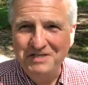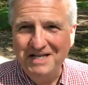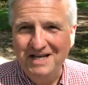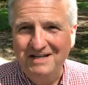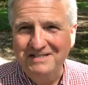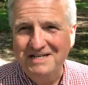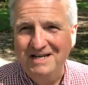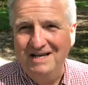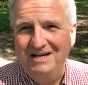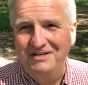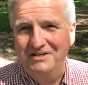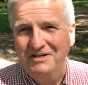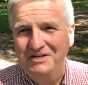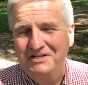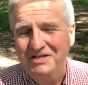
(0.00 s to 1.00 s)
downtown
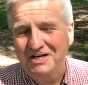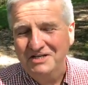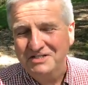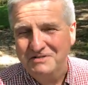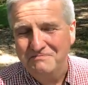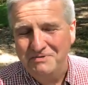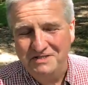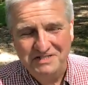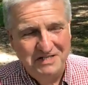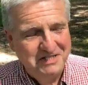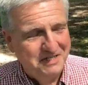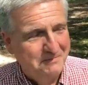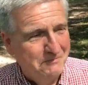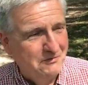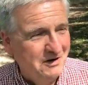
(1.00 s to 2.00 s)
to conduct some business
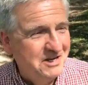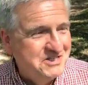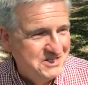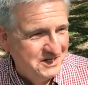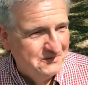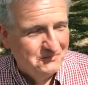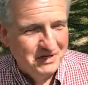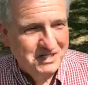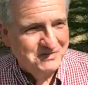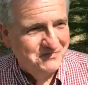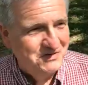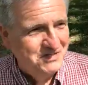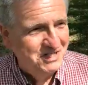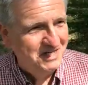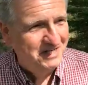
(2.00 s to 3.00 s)
in Princeton, West
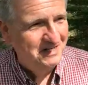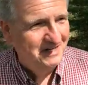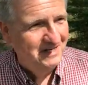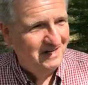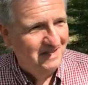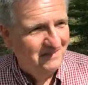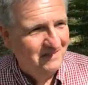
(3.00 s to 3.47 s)
Virginia, and